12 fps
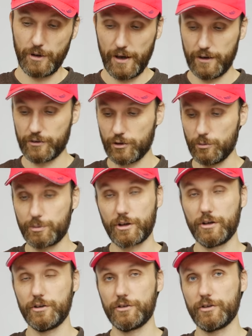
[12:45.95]
and it's all
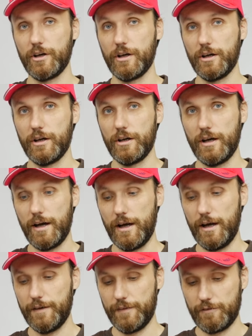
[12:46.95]
because
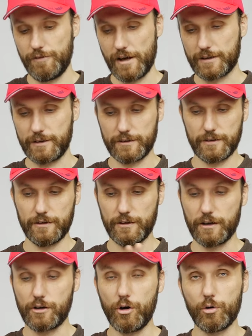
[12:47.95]
the fact that the
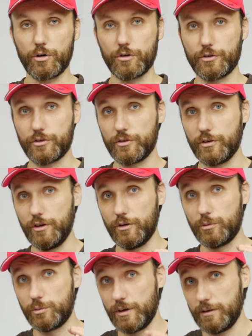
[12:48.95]
encoders, you know,
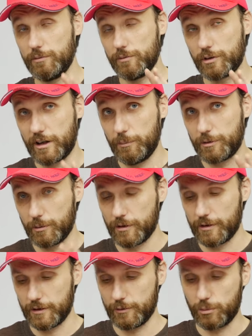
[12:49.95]
really keep
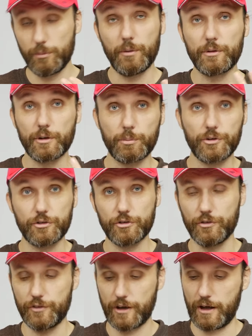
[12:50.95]
the, remember the position
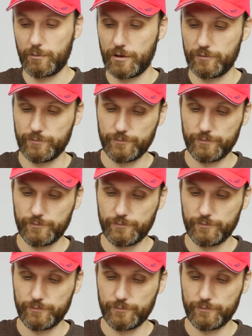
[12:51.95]
of the camera.